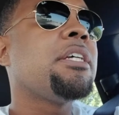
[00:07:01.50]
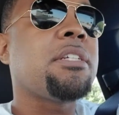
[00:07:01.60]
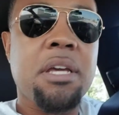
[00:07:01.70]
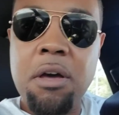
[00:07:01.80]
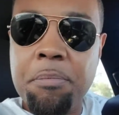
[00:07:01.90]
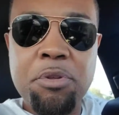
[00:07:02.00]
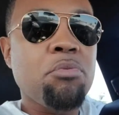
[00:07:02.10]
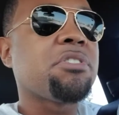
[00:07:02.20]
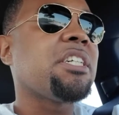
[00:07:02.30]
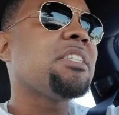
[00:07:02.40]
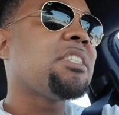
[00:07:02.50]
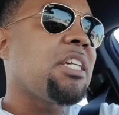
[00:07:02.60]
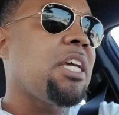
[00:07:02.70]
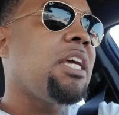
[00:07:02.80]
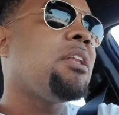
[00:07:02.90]
to help you
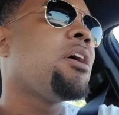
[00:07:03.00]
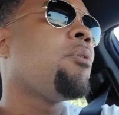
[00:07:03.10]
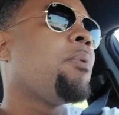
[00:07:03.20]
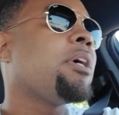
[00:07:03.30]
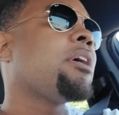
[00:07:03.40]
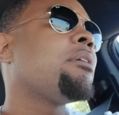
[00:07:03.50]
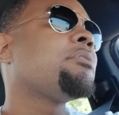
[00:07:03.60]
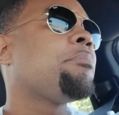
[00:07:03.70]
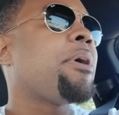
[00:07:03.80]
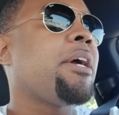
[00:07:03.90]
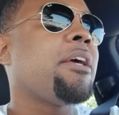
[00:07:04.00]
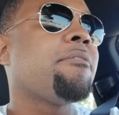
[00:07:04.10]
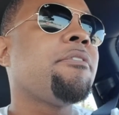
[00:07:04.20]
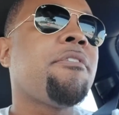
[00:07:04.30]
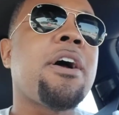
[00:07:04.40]
succeed when it comes to Paid
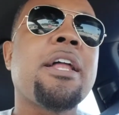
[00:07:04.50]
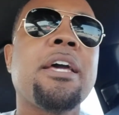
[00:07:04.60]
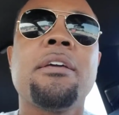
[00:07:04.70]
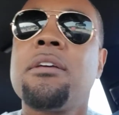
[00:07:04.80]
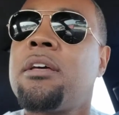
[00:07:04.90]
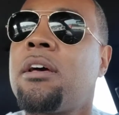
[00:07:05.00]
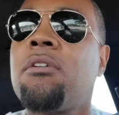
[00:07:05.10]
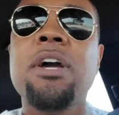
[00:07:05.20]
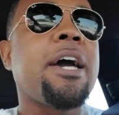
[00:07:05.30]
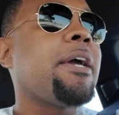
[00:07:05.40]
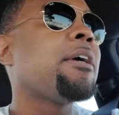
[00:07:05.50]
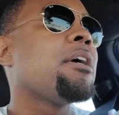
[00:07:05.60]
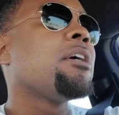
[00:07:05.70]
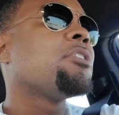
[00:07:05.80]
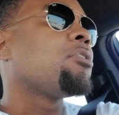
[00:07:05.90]
Every Friday. Okay?
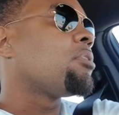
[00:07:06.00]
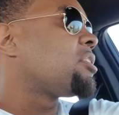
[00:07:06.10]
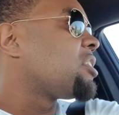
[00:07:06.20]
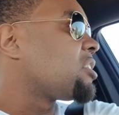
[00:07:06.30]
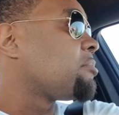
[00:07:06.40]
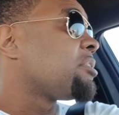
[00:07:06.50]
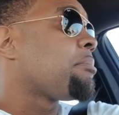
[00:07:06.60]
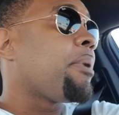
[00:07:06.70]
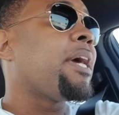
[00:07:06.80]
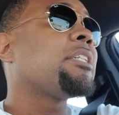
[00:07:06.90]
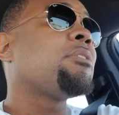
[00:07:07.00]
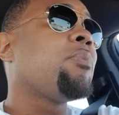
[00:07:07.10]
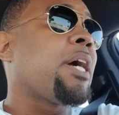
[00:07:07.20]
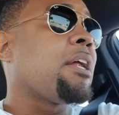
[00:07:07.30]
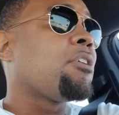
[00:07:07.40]
So the system is amazing.
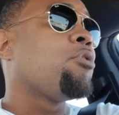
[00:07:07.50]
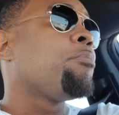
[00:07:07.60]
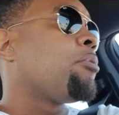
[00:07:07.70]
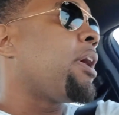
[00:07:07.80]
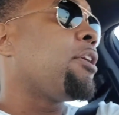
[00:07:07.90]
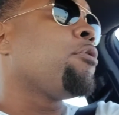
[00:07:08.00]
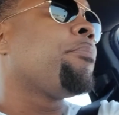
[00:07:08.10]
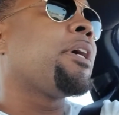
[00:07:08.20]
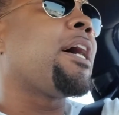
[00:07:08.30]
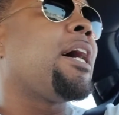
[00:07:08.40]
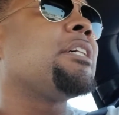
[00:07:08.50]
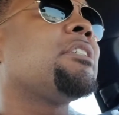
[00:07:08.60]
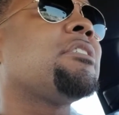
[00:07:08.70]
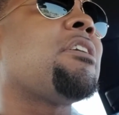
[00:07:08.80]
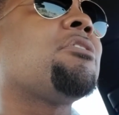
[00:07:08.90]
We got a great group of guys
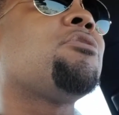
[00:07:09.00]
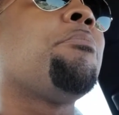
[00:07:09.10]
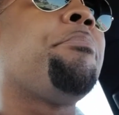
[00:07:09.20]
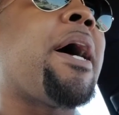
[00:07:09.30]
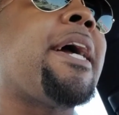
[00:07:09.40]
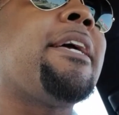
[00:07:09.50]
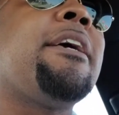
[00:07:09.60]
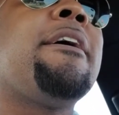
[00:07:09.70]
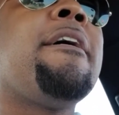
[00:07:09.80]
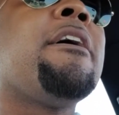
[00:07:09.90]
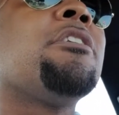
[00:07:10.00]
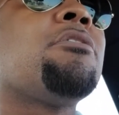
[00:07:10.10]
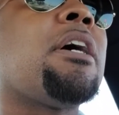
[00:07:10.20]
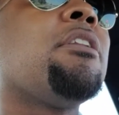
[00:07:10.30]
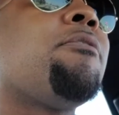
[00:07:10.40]
that's also backing it. So
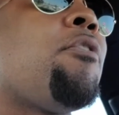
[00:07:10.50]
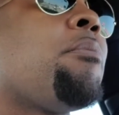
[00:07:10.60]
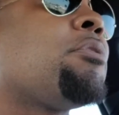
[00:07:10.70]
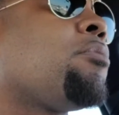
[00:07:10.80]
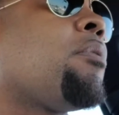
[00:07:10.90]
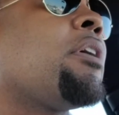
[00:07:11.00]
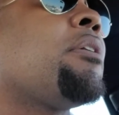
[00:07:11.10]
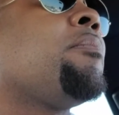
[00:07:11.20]
I look forward to working